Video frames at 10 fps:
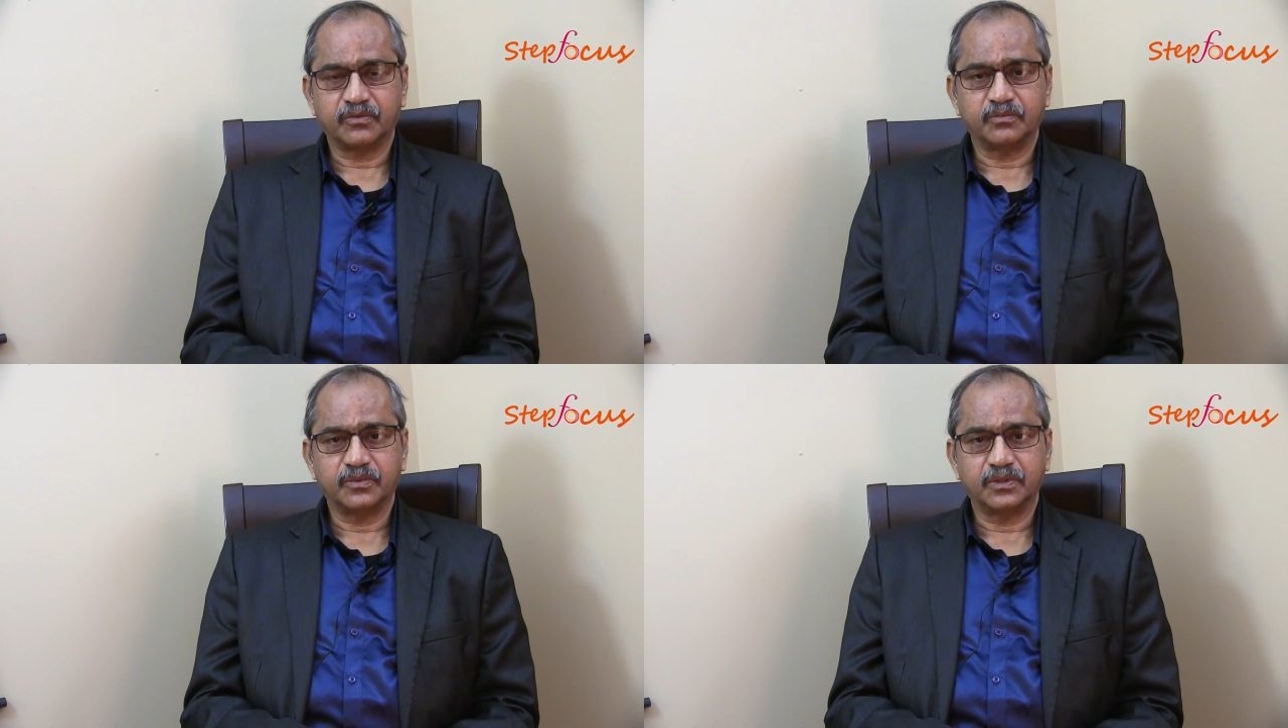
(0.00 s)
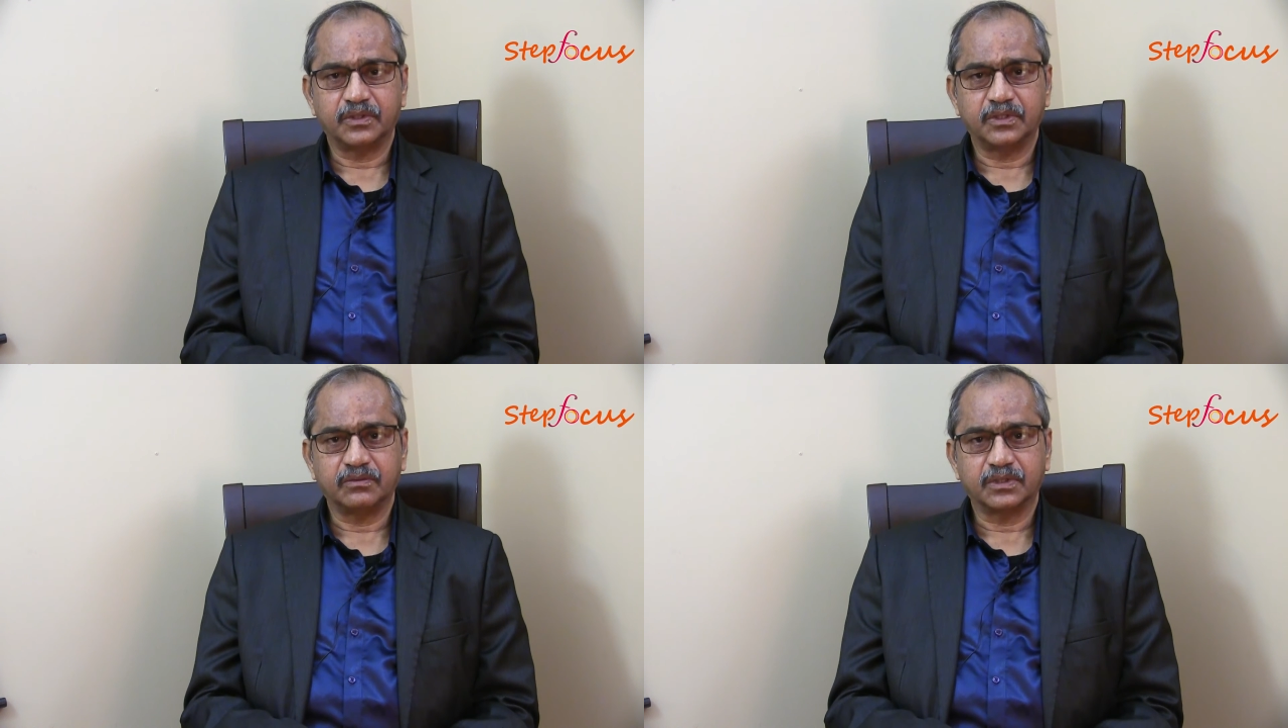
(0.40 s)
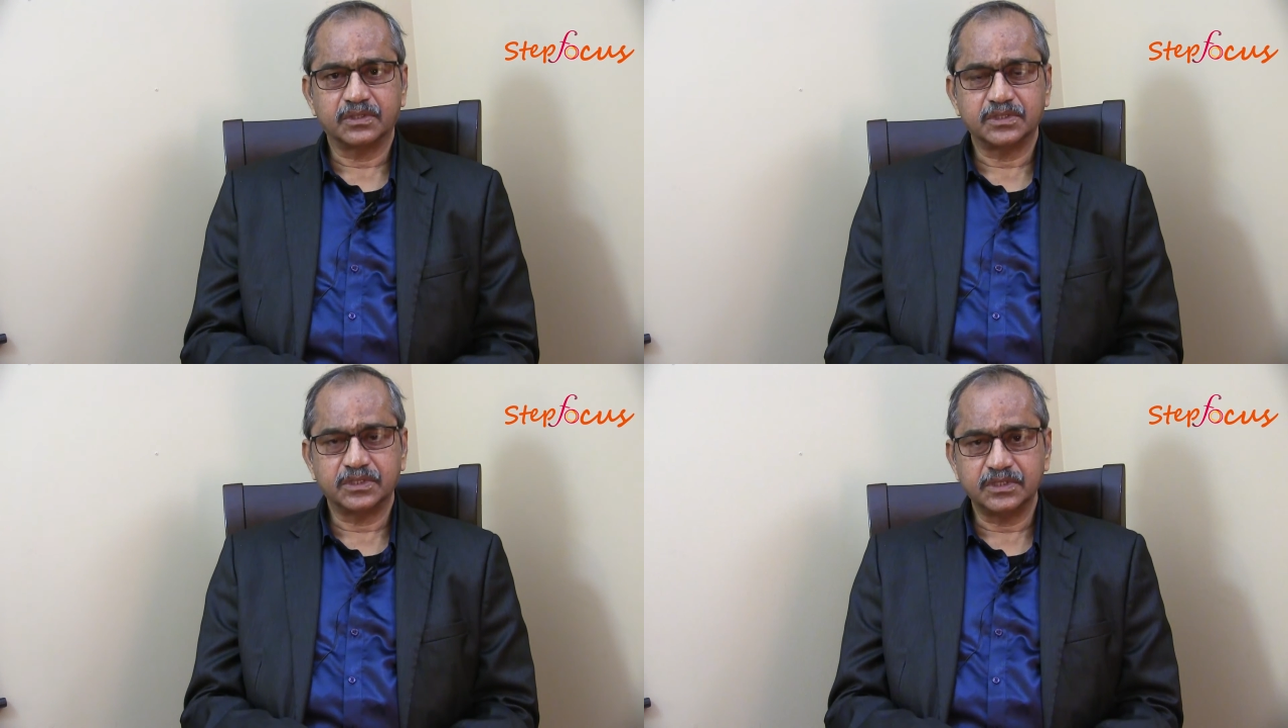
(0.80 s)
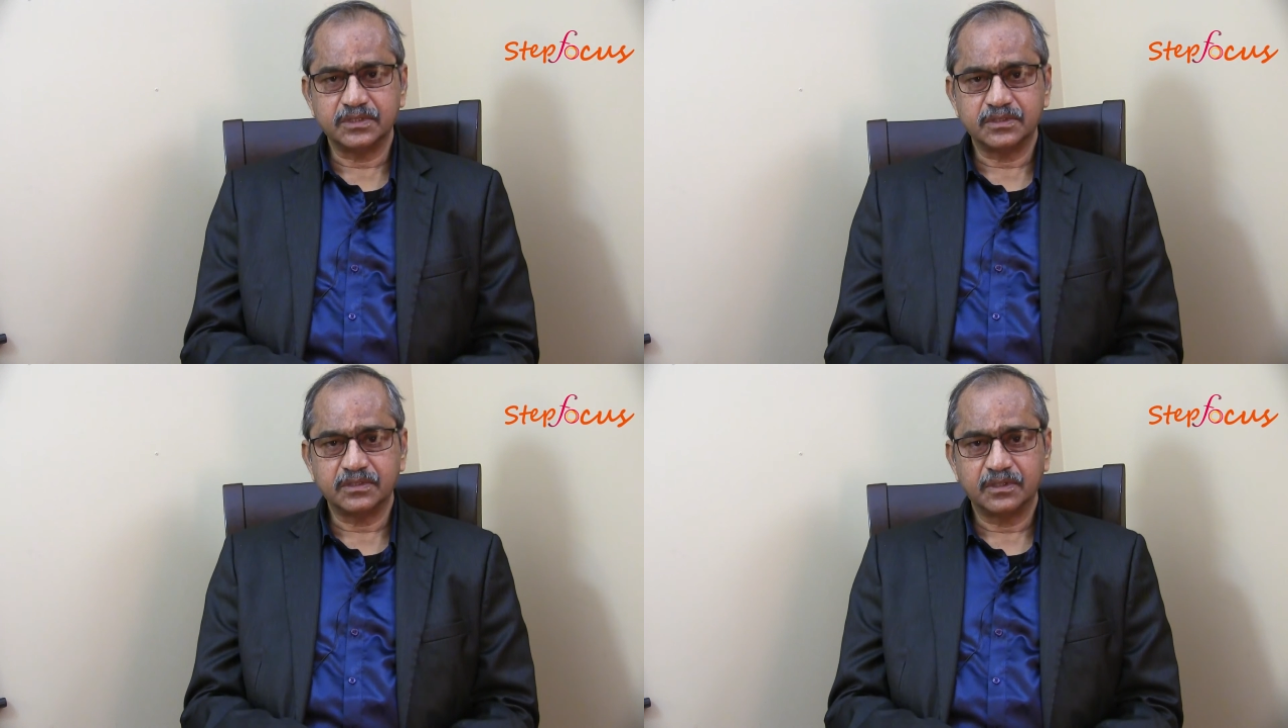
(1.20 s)
from your
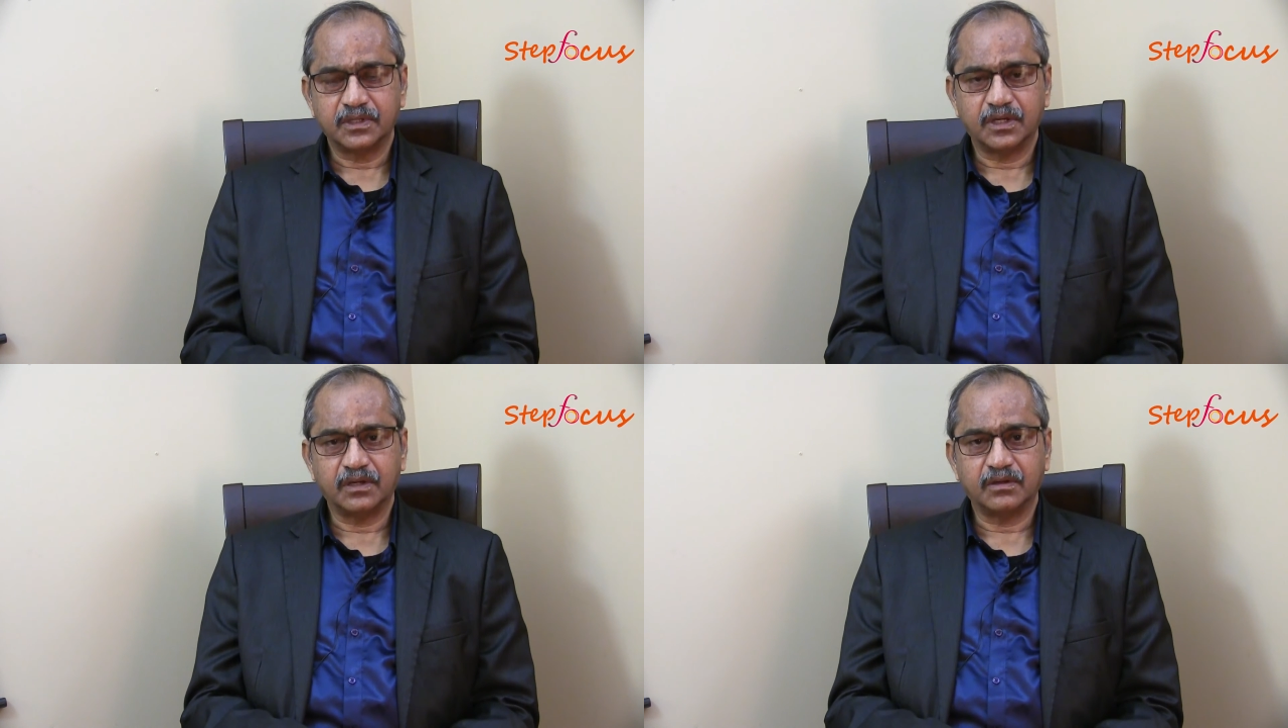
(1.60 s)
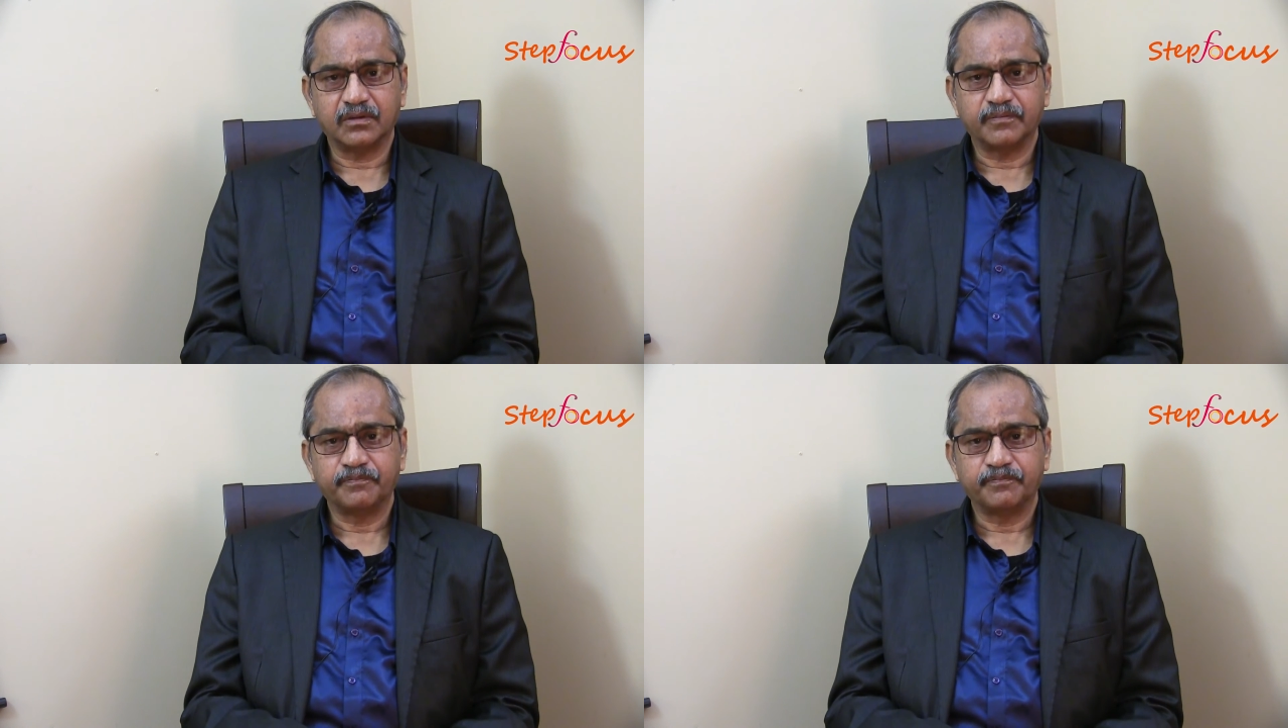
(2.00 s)
cities and